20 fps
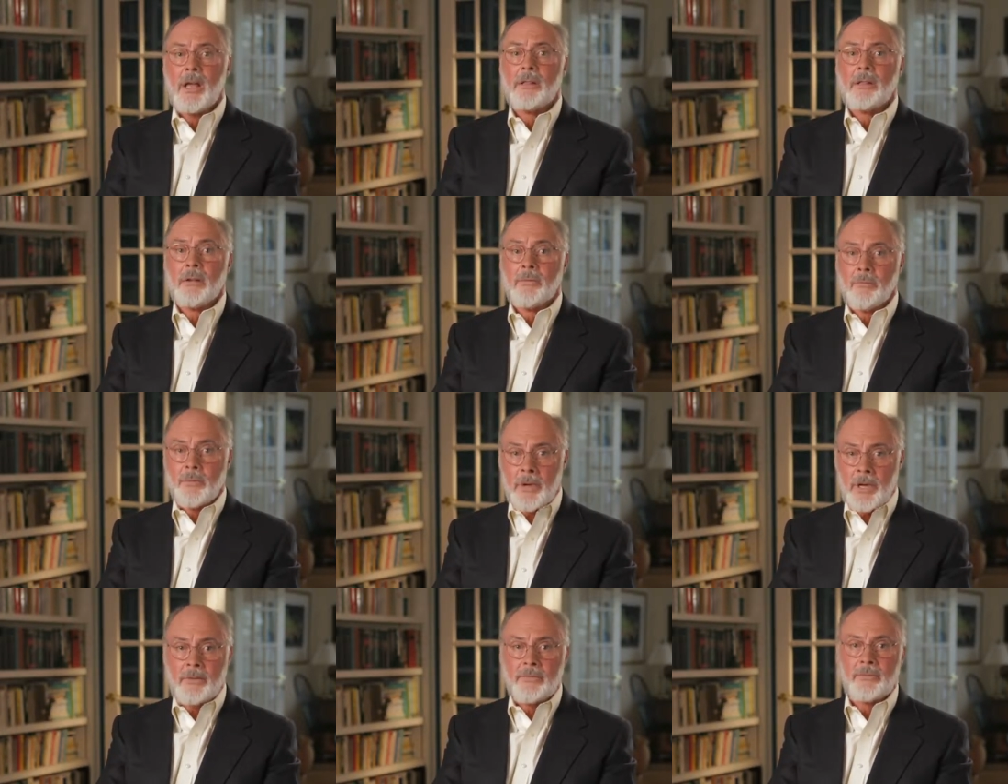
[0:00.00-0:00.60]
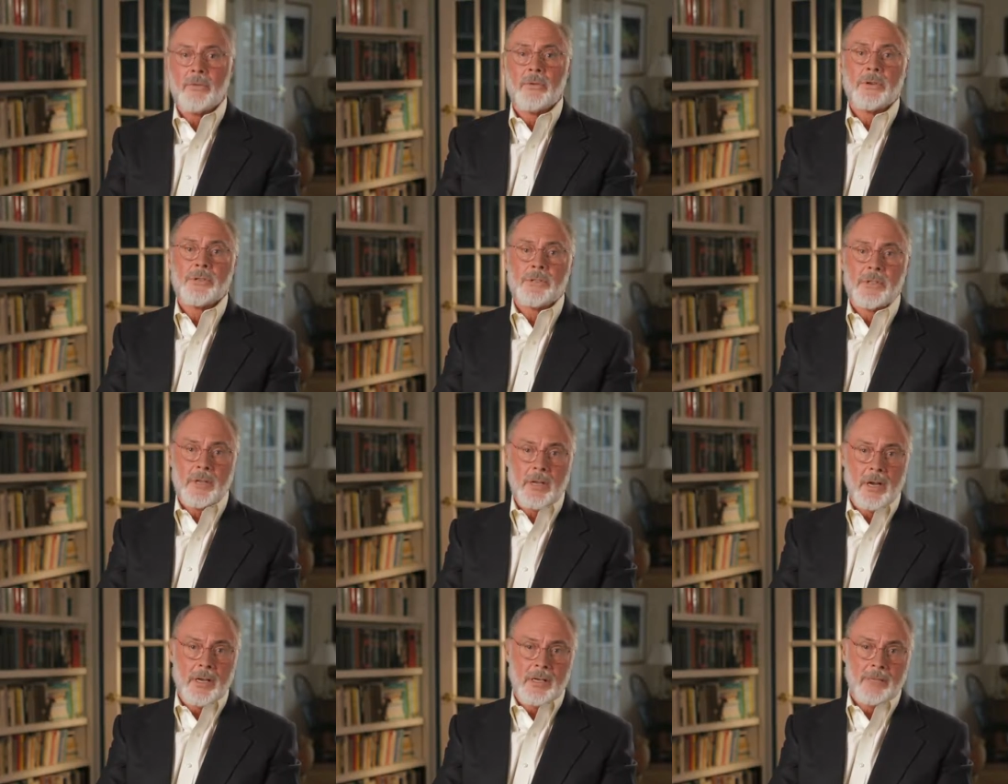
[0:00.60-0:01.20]
that reinforce
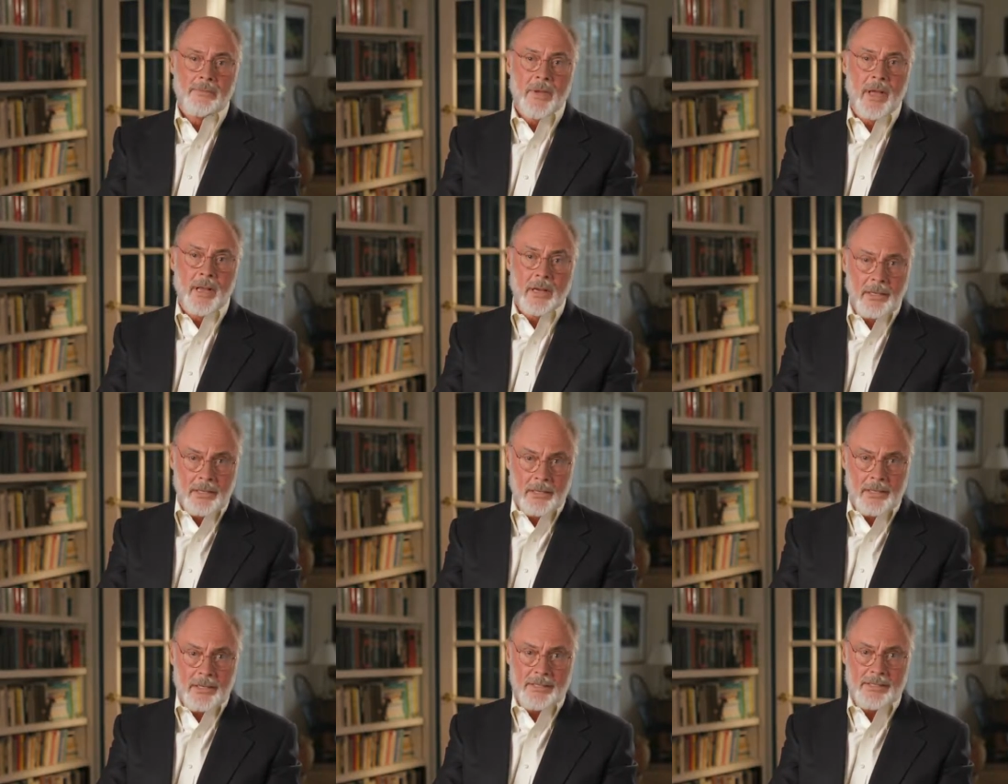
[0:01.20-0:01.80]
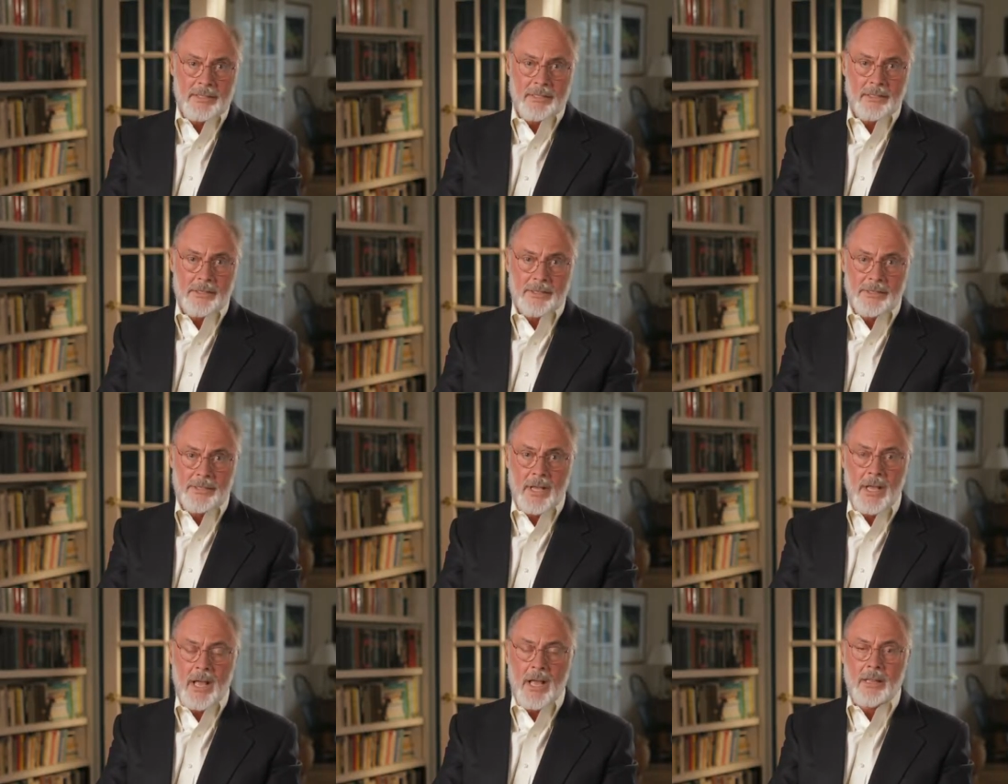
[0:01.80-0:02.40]
the kind of analytic
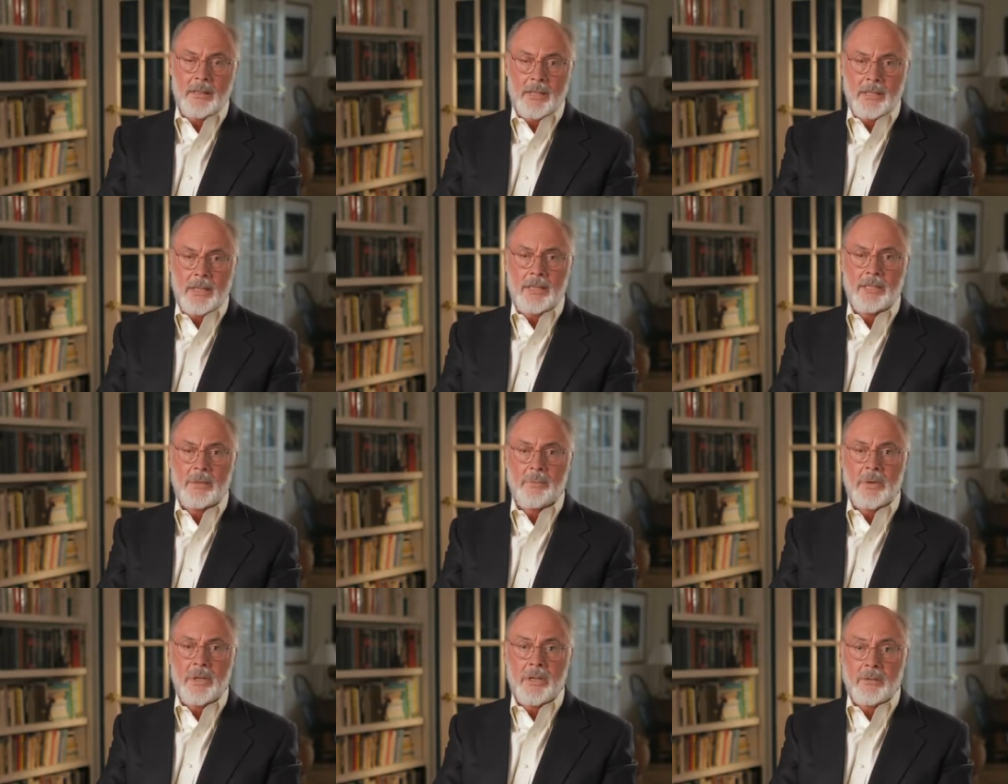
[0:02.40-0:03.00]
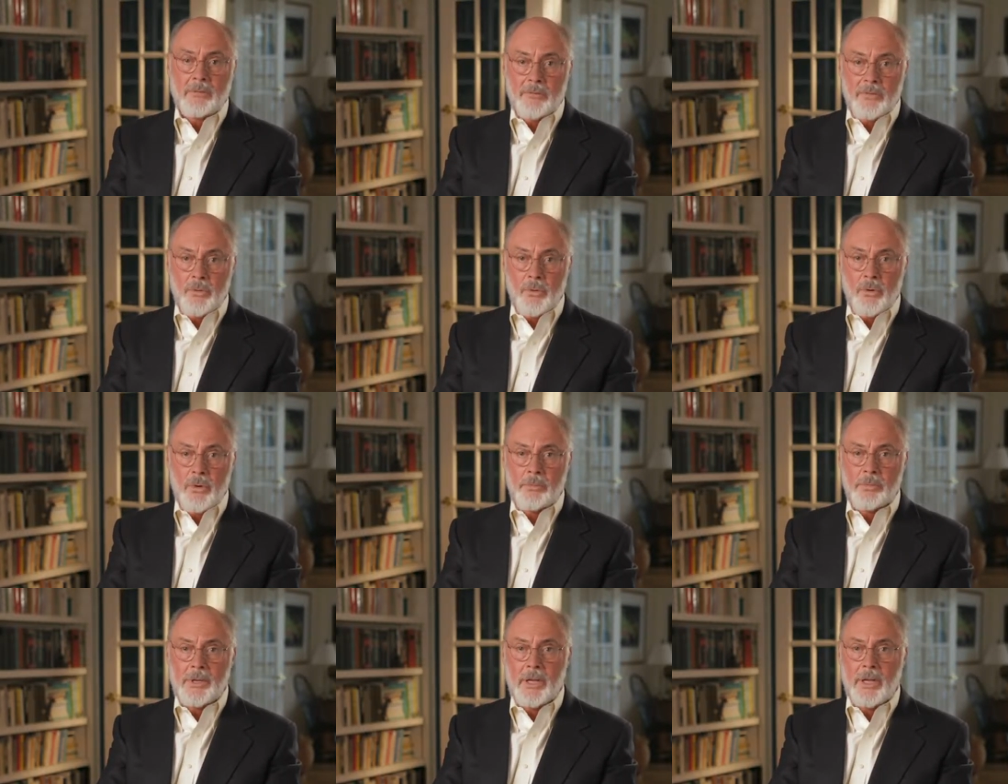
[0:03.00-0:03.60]
skills they need to be
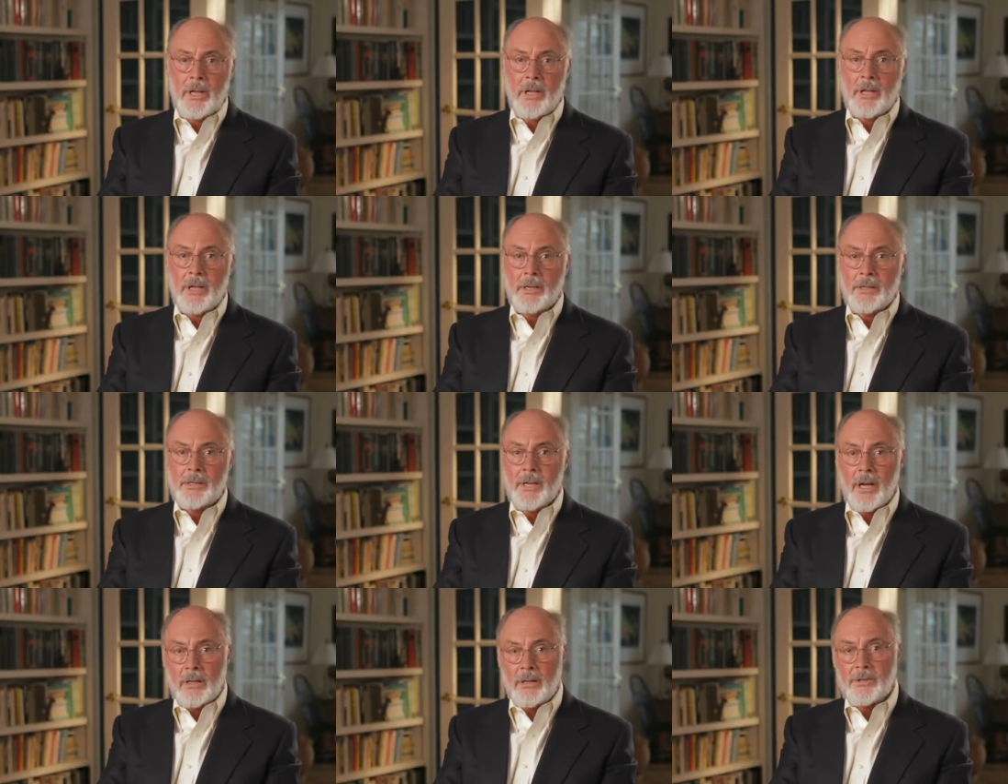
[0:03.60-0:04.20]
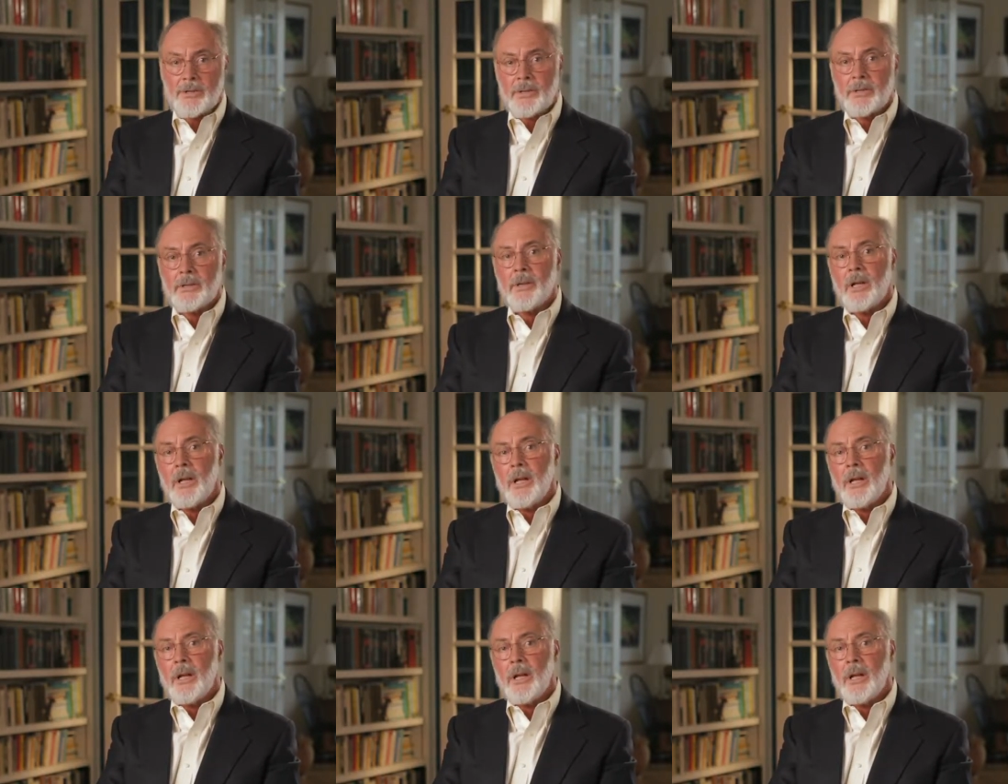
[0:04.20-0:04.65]
informed, intelligent,